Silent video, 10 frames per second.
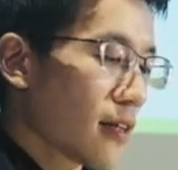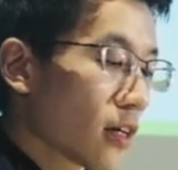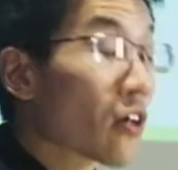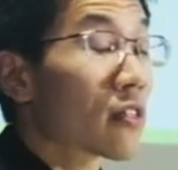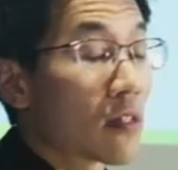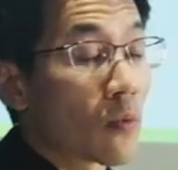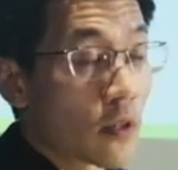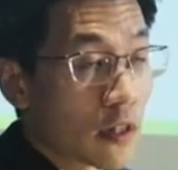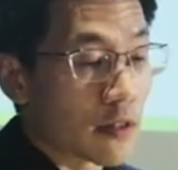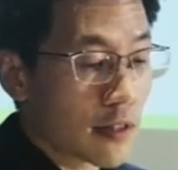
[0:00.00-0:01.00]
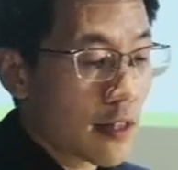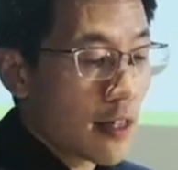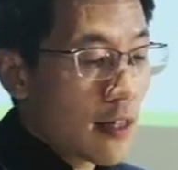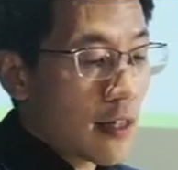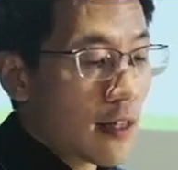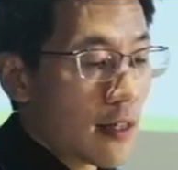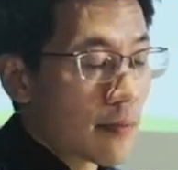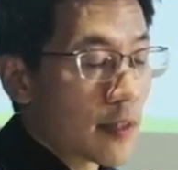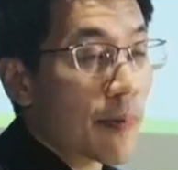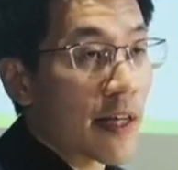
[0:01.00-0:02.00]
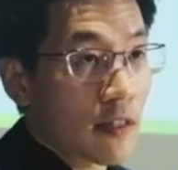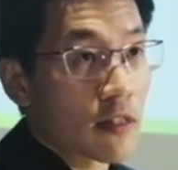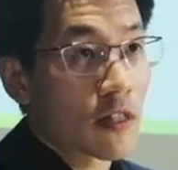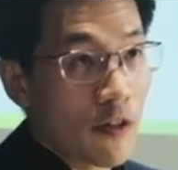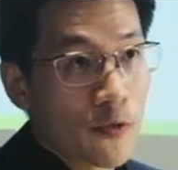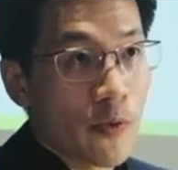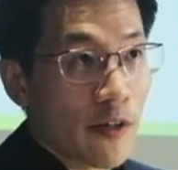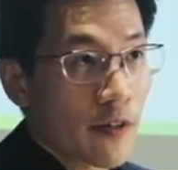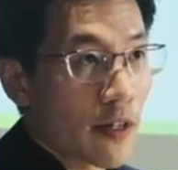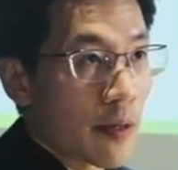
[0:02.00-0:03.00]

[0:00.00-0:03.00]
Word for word: across the world um, depend on software.